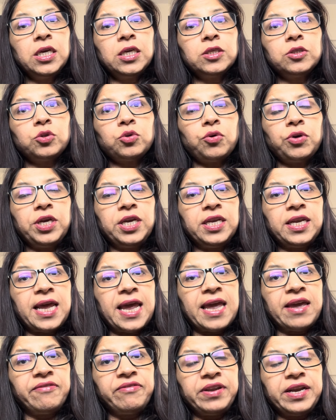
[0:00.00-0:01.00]
So in
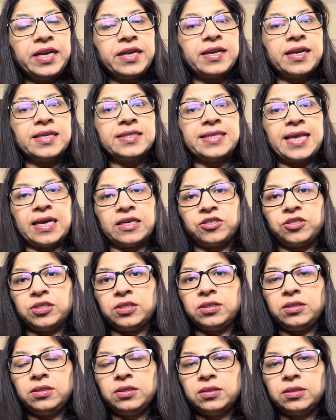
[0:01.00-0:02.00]
every
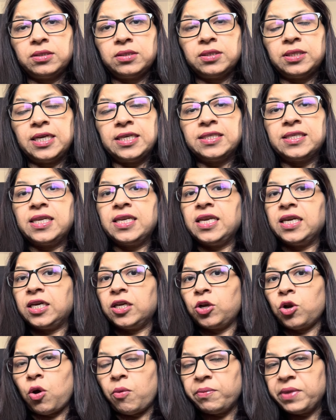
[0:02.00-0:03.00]
transaction there is an
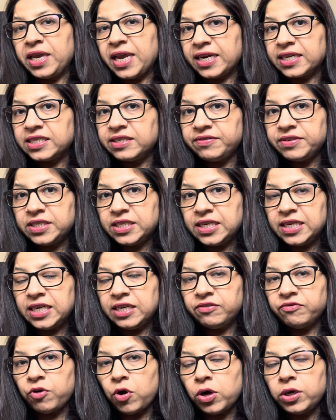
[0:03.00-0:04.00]
economic activity
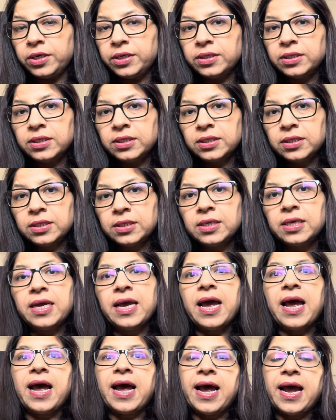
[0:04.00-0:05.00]
involved
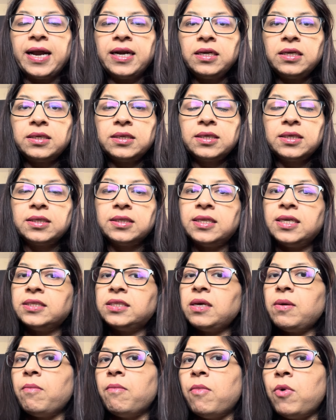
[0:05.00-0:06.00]
and there is
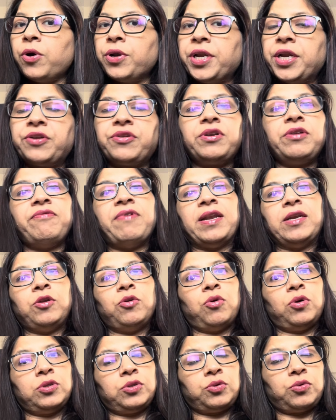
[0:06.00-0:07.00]
a monetary value
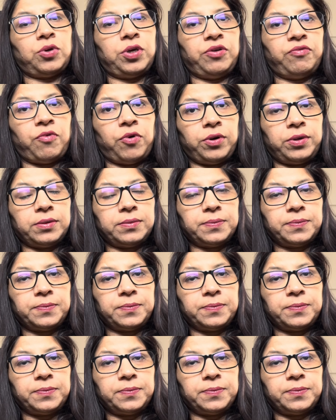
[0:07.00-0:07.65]
also involved.